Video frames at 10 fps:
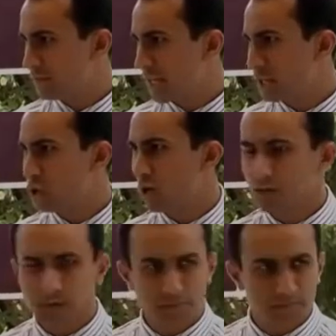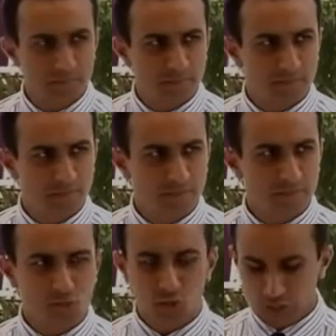Are you sure?
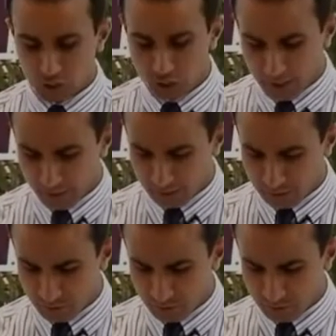Just checking.